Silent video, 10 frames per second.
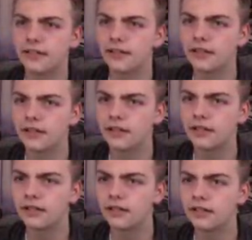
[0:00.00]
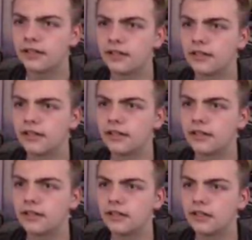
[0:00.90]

(no one is talking)